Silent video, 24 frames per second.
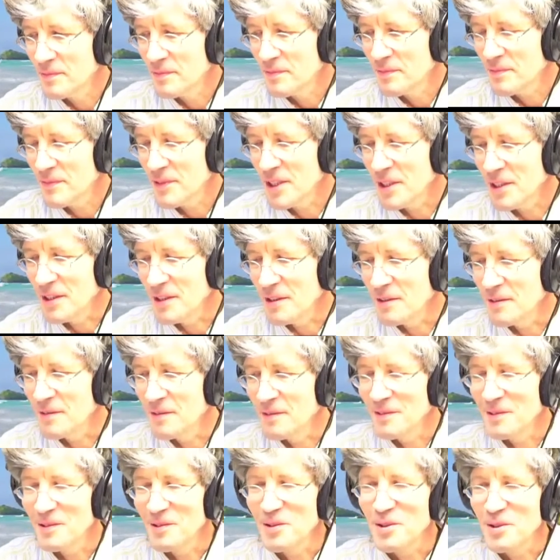Yeah.
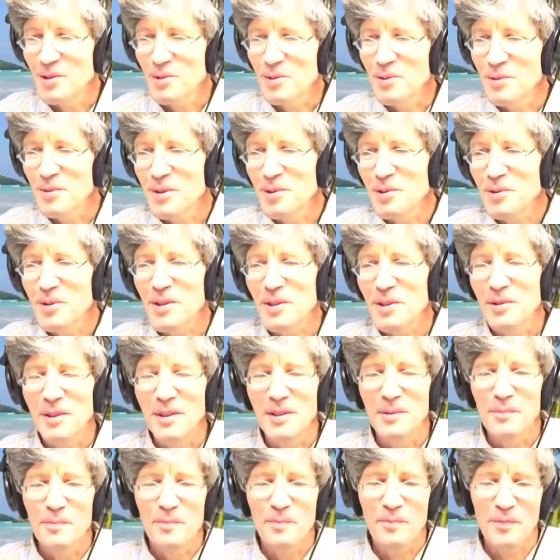So it was also
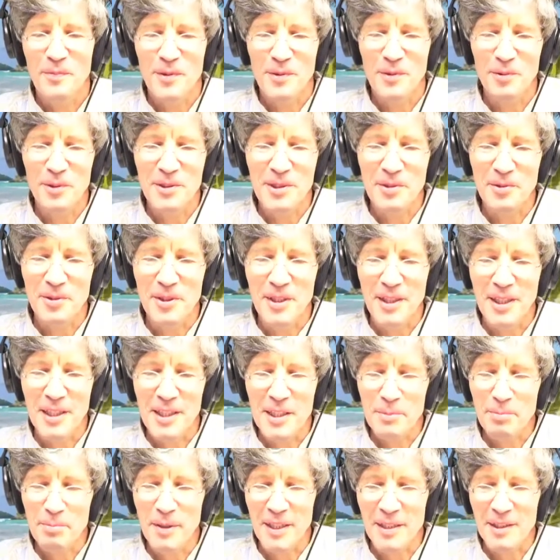the
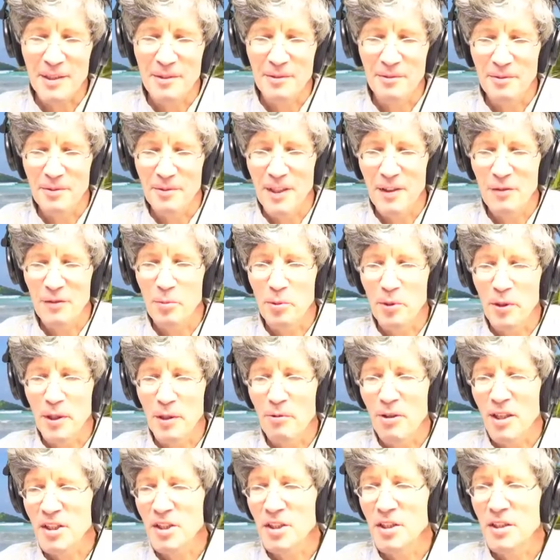aspect of everybody
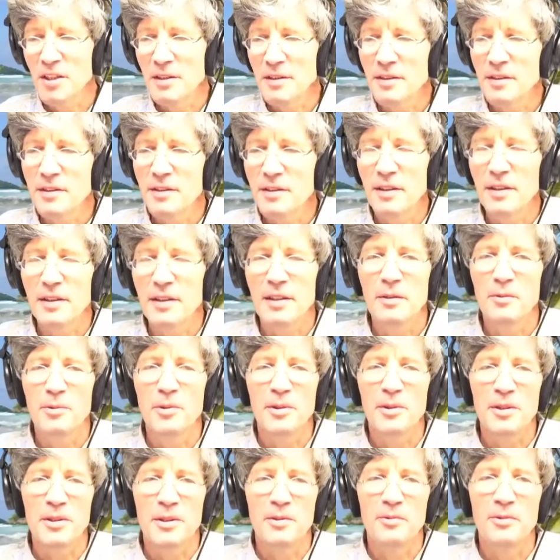rushing in and saying they
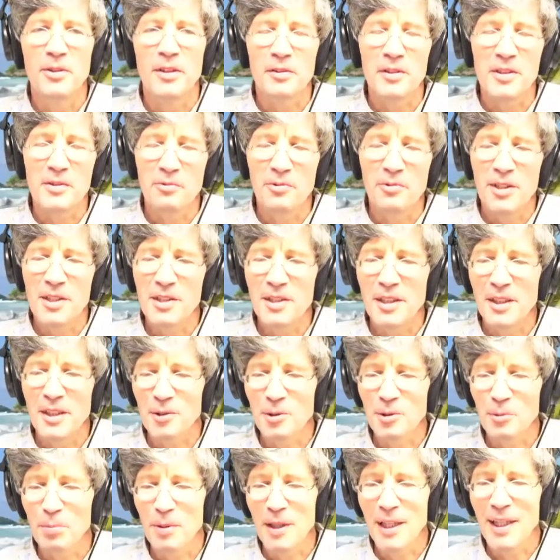wanted
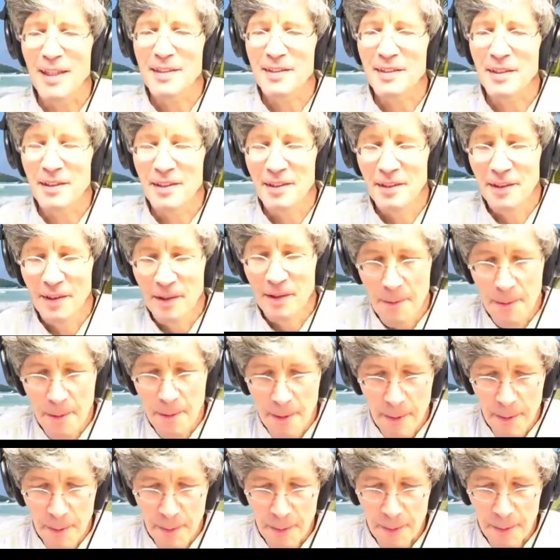recycled plastic
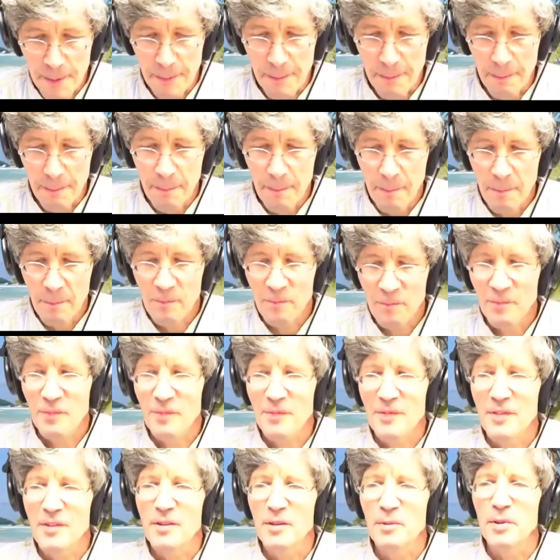
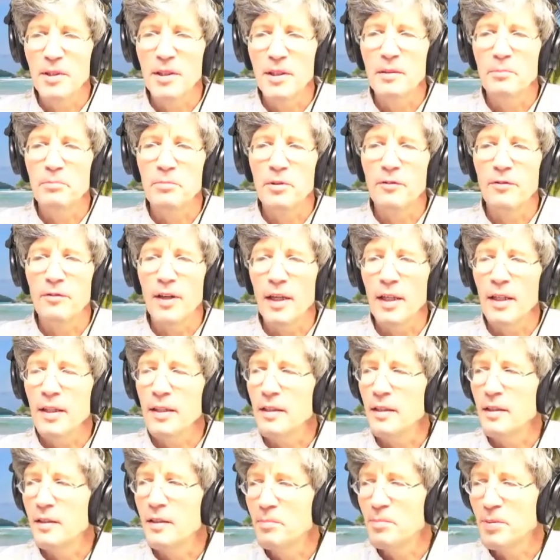to be
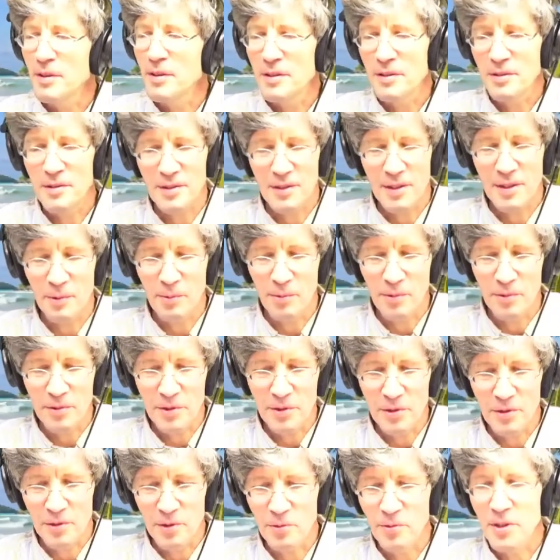provided because they want to
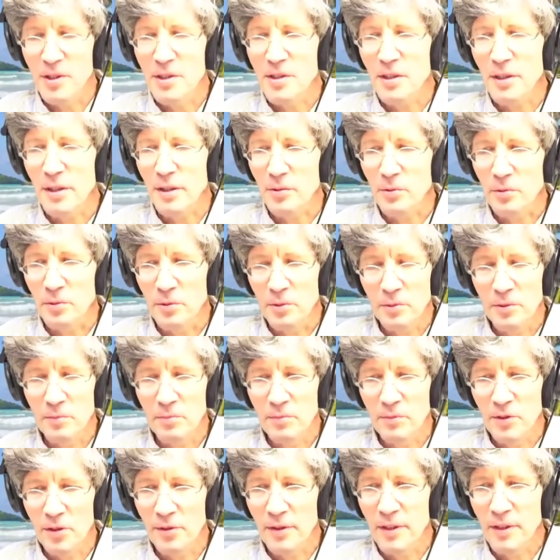do recycled
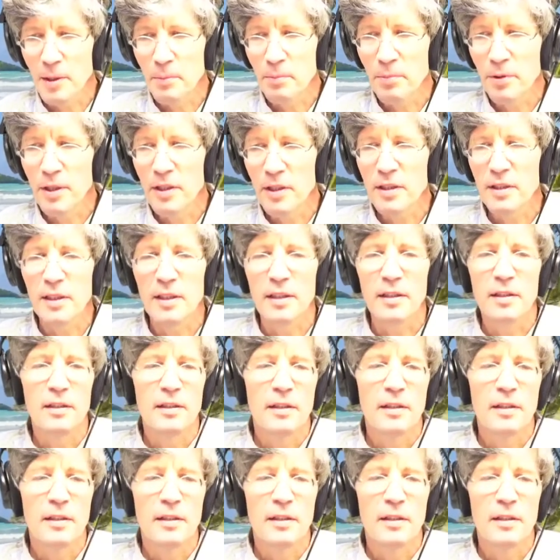3D printing.